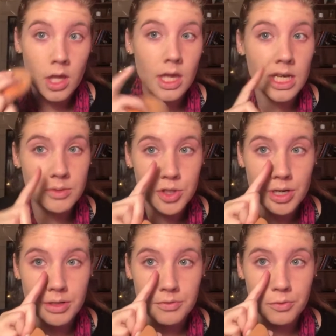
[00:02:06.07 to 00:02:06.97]
And I'm
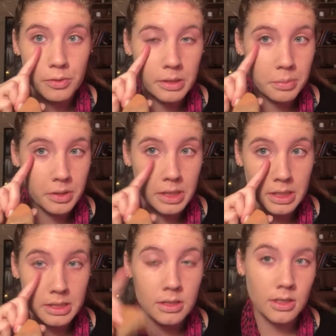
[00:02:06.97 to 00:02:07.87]
trying to avoid
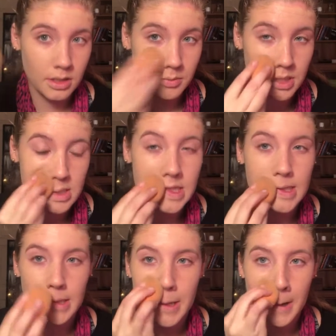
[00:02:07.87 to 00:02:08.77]
putting
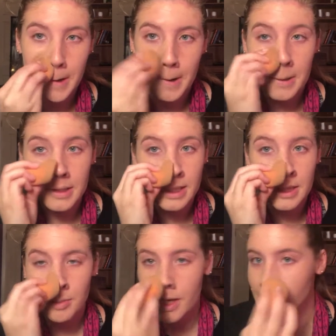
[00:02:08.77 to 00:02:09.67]
concealer
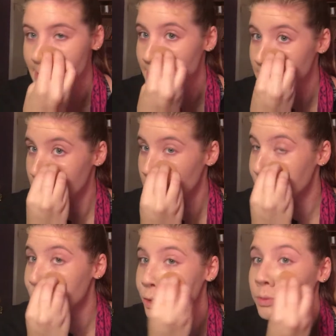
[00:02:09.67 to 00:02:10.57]
underneath my eyes
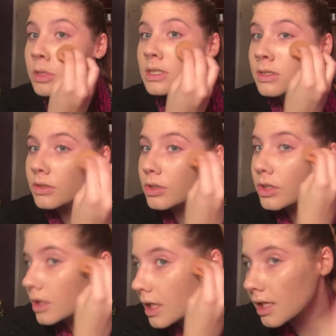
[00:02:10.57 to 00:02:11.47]
just so it doesn't
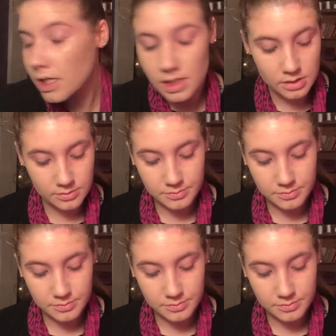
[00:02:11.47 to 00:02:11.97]
look cakey.